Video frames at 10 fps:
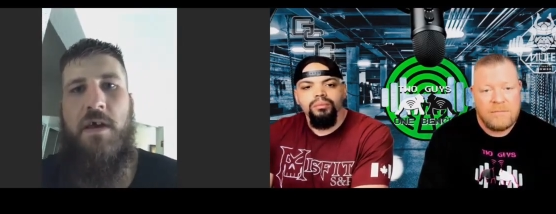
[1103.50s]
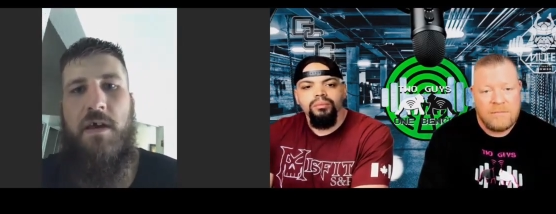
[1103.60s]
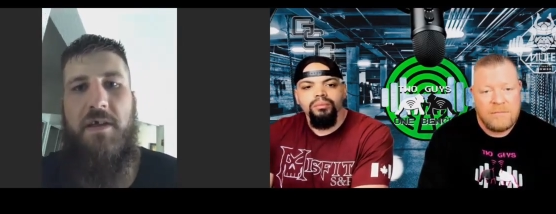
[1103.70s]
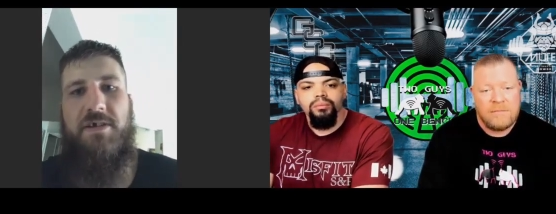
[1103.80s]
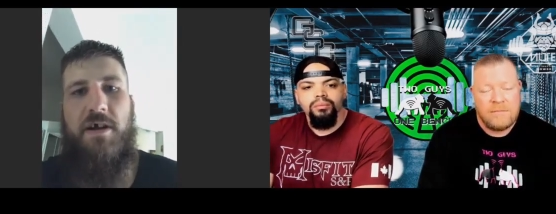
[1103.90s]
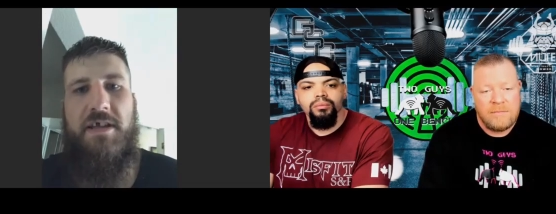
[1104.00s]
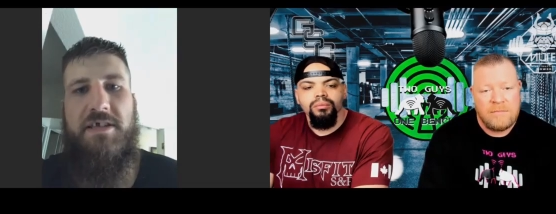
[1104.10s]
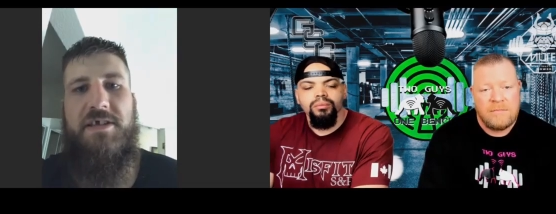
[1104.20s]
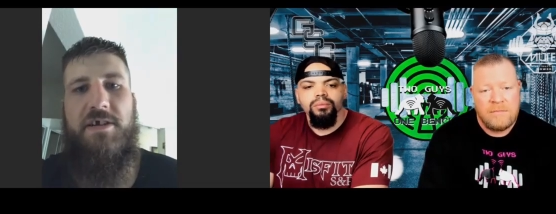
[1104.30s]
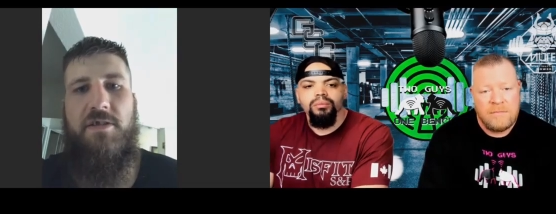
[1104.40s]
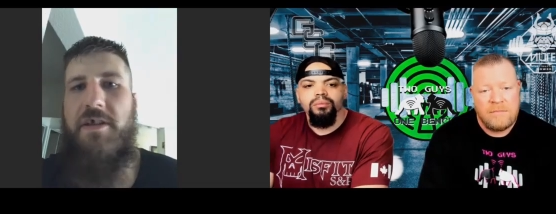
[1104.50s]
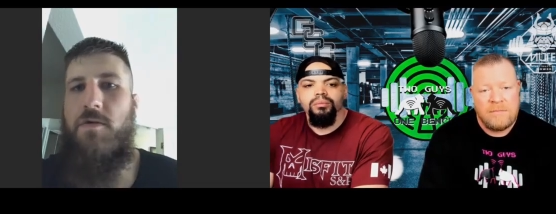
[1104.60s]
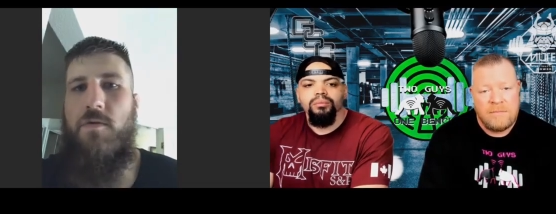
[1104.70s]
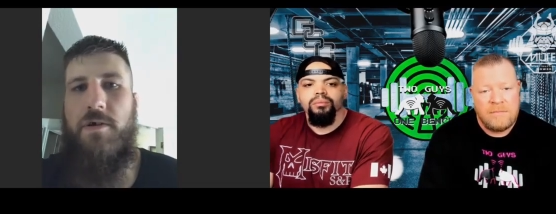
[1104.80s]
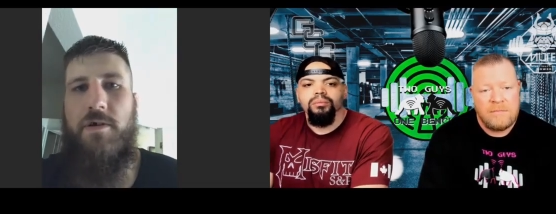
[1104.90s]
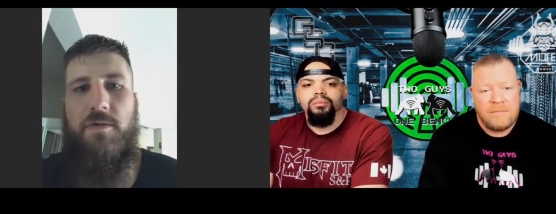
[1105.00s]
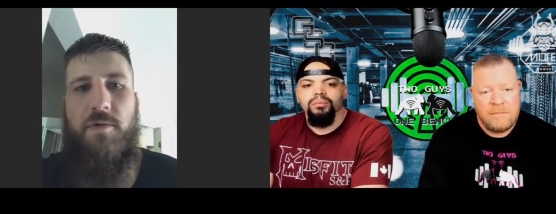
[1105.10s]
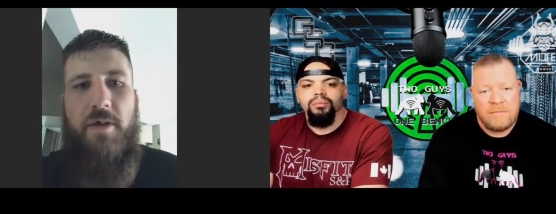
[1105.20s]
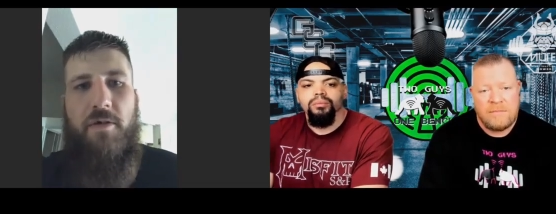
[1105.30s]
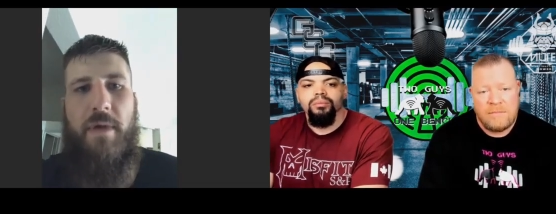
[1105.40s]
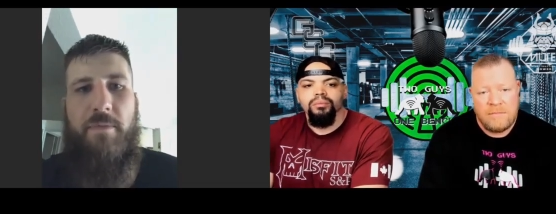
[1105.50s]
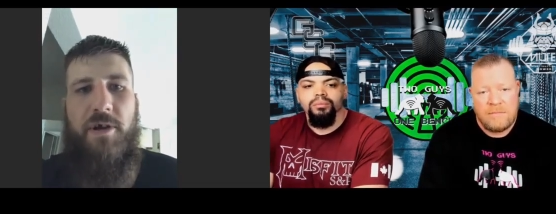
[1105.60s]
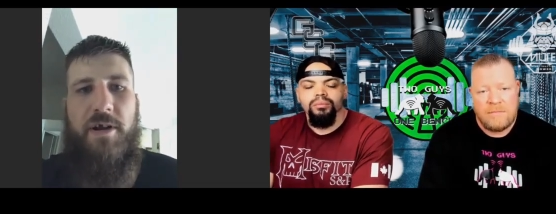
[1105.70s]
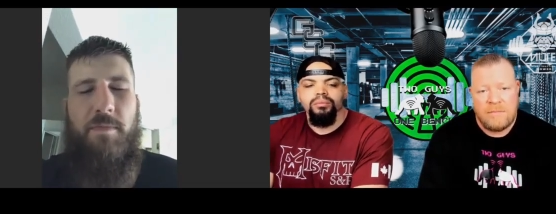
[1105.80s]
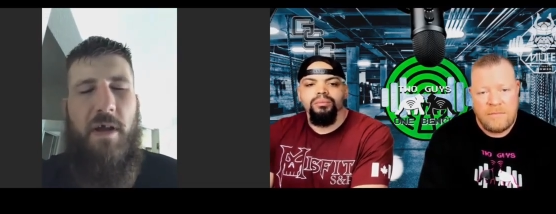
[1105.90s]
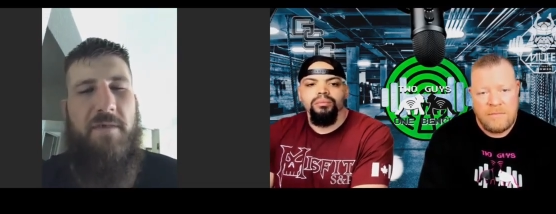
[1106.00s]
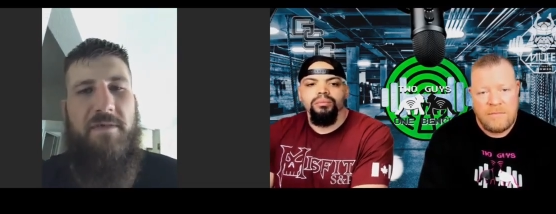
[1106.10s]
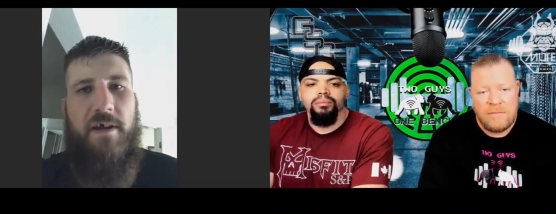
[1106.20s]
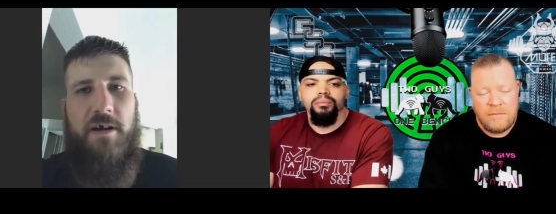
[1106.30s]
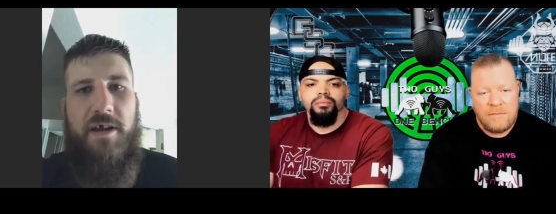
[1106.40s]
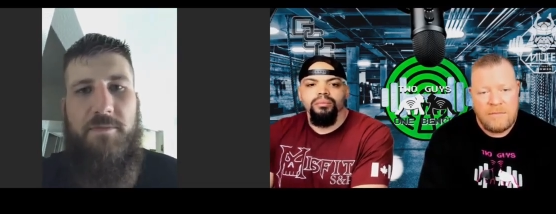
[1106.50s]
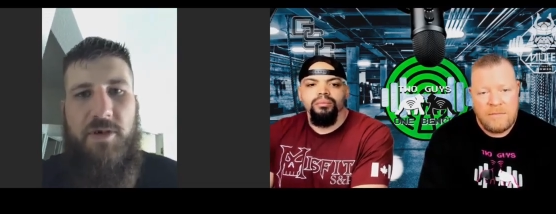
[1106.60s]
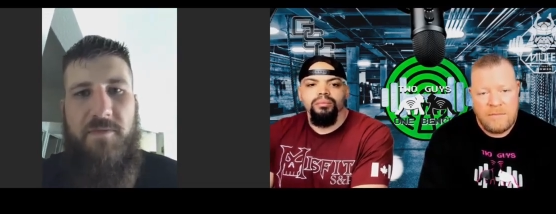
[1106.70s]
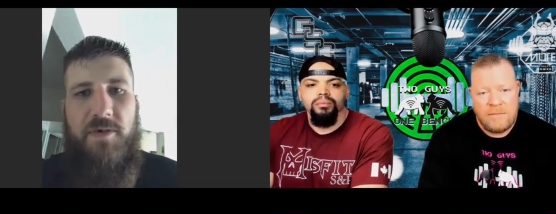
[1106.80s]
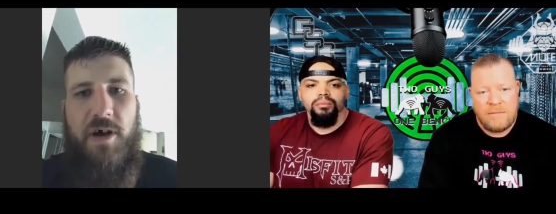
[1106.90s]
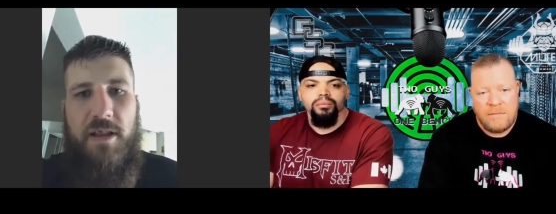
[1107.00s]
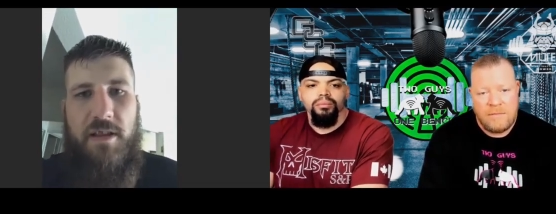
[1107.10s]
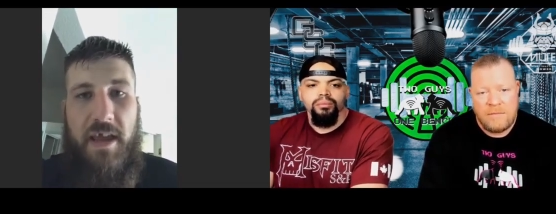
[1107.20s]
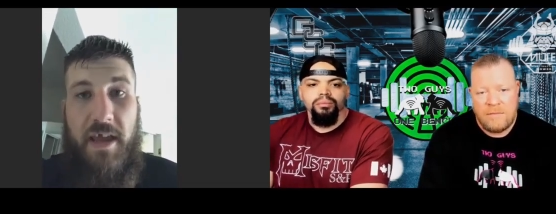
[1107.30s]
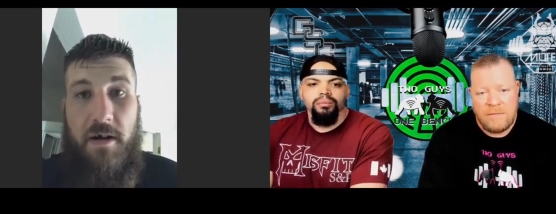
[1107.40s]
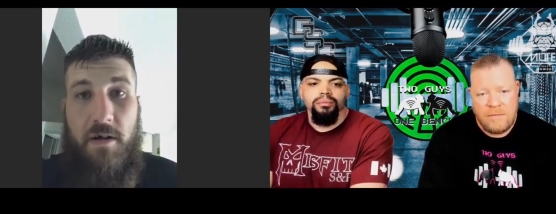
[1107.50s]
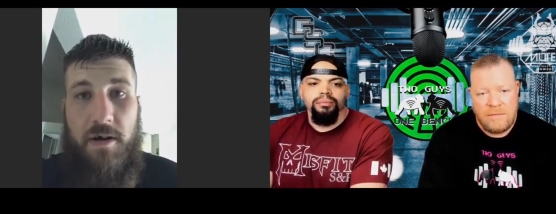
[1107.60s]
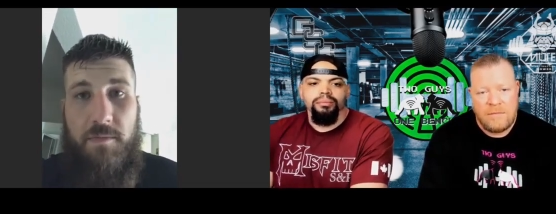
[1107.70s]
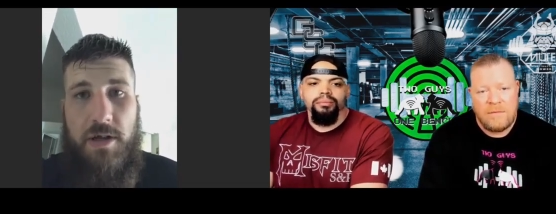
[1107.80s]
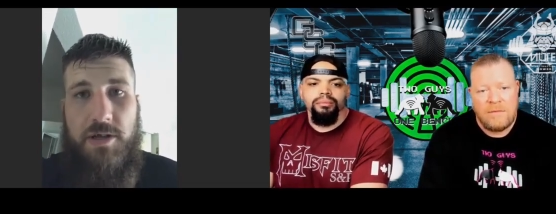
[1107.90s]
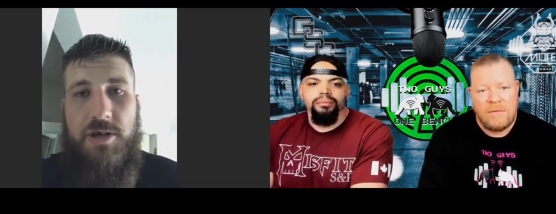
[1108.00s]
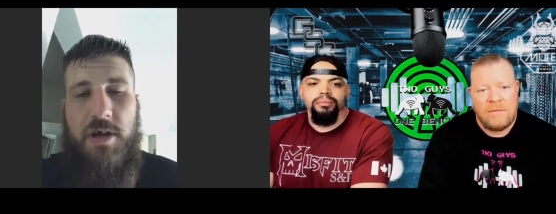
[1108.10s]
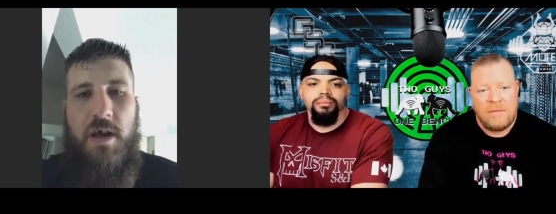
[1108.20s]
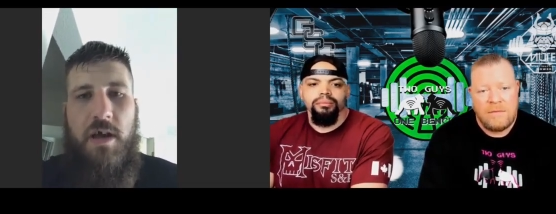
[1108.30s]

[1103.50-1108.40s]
Speaker 1: It's not necessarily in order the way you remember it, and I'm not even talking about if you got hit hard a bunch.